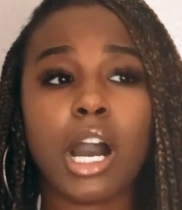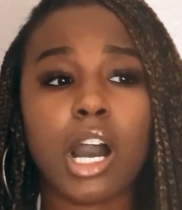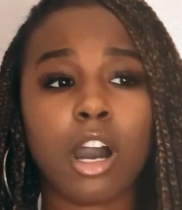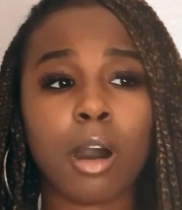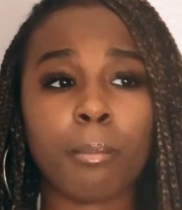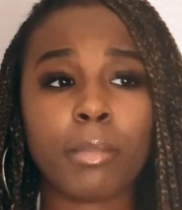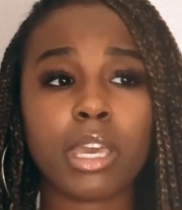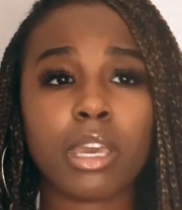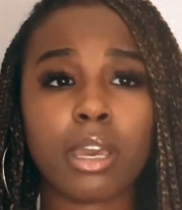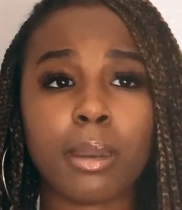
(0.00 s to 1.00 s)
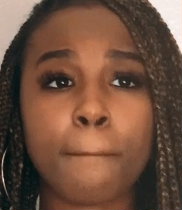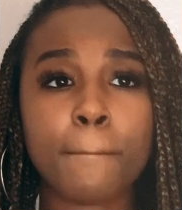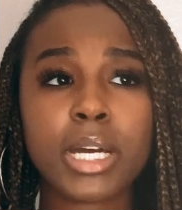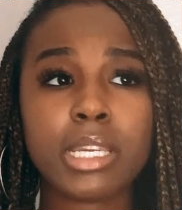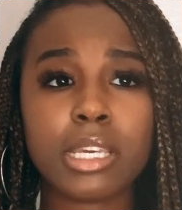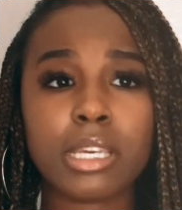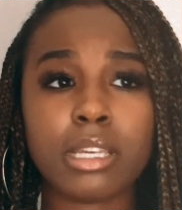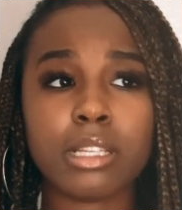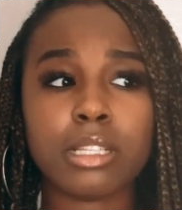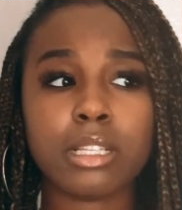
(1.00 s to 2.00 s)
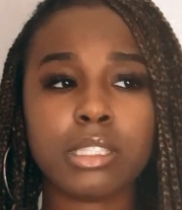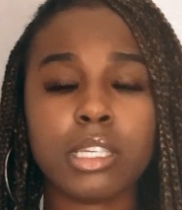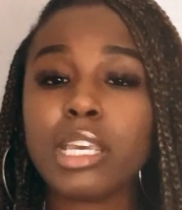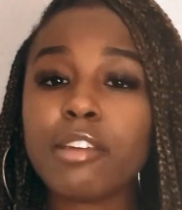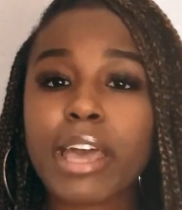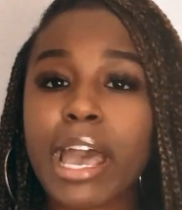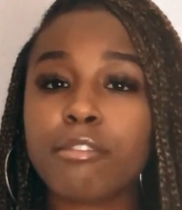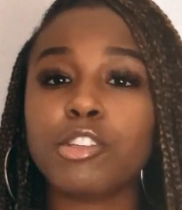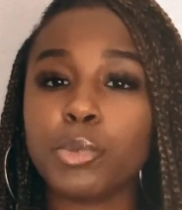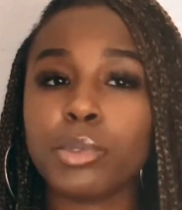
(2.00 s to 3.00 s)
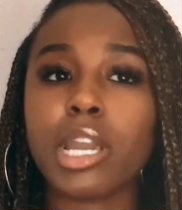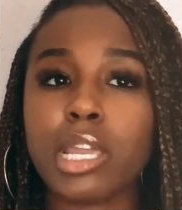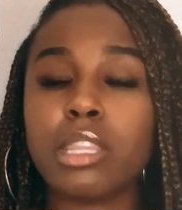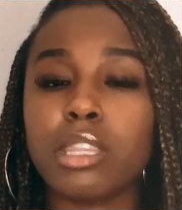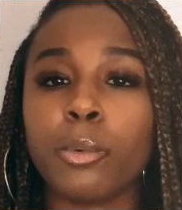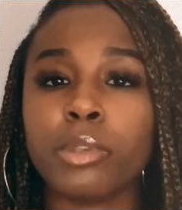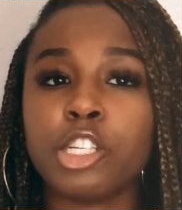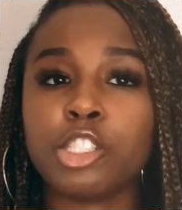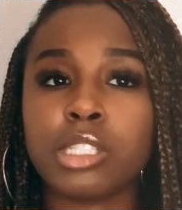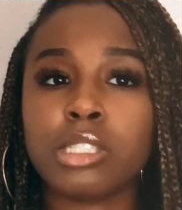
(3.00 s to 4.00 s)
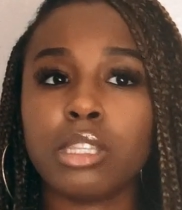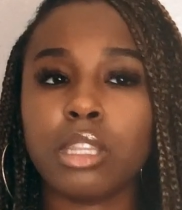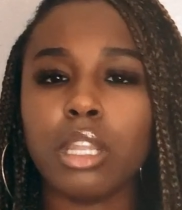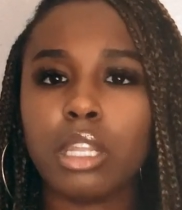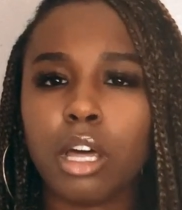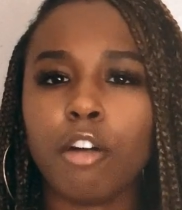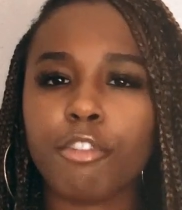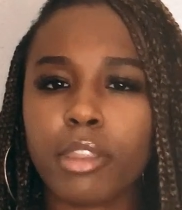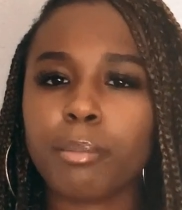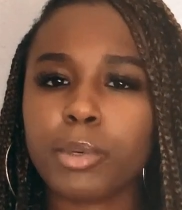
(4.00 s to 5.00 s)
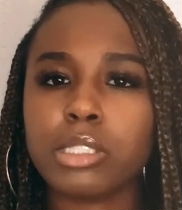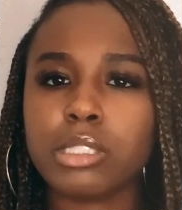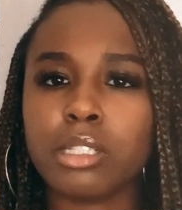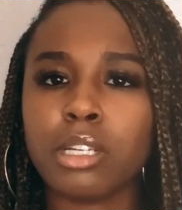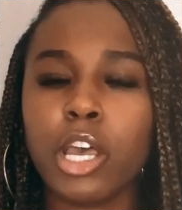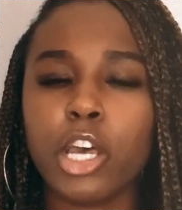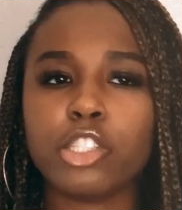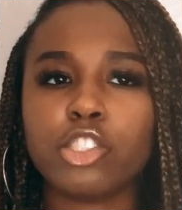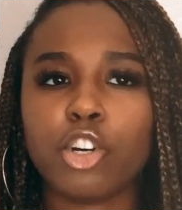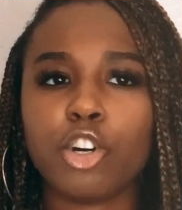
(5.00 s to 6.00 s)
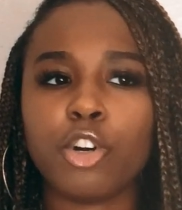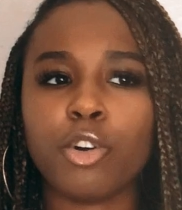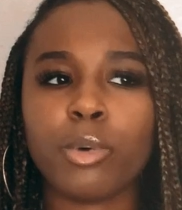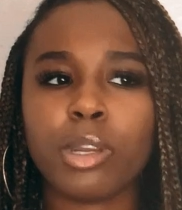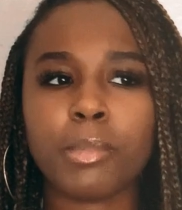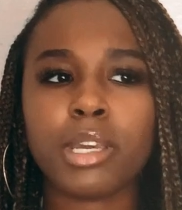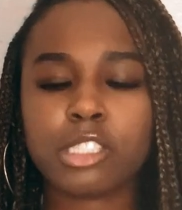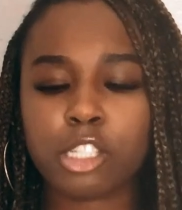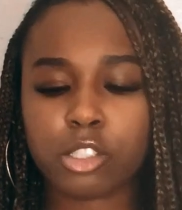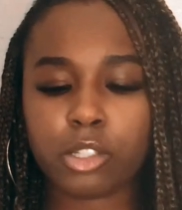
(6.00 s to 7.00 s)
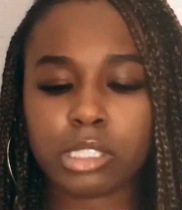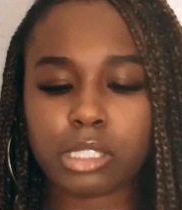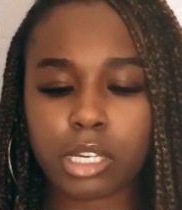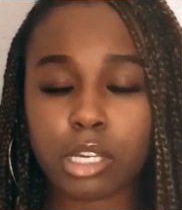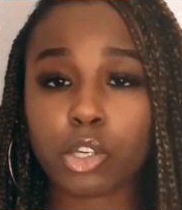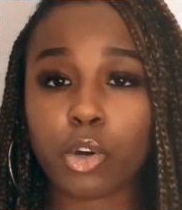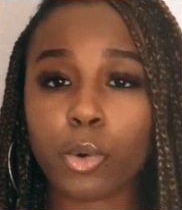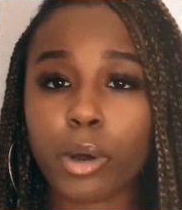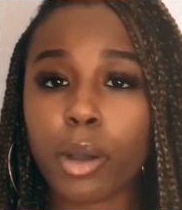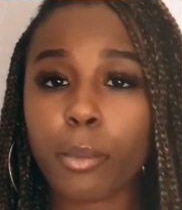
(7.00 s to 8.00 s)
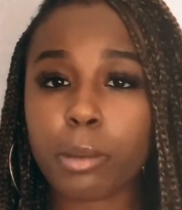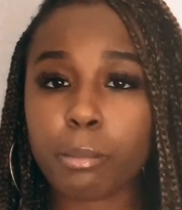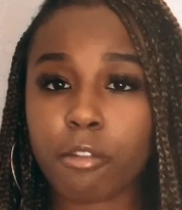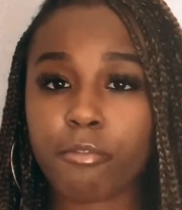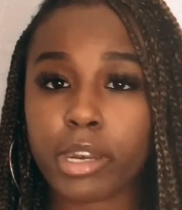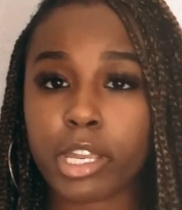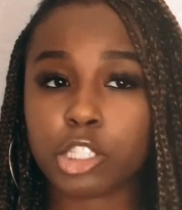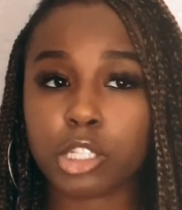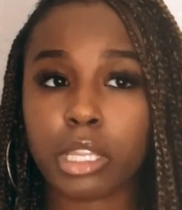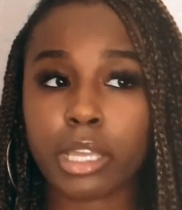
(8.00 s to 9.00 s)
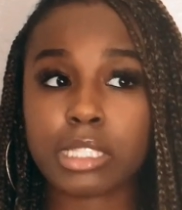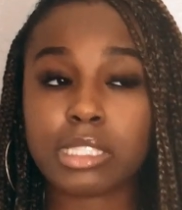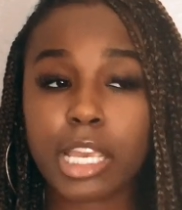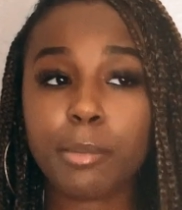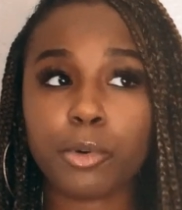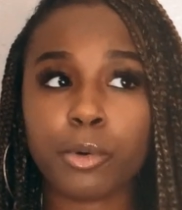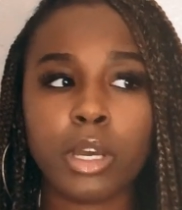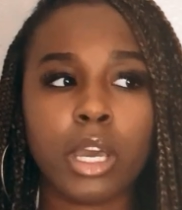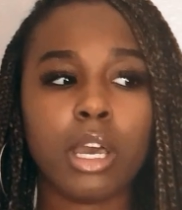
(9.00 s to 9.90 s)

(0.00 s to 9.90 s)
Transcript: And money didn't even have to do with anything. It's just the love for that person. So when a man sits there and says, oh, I want to be financially like stable,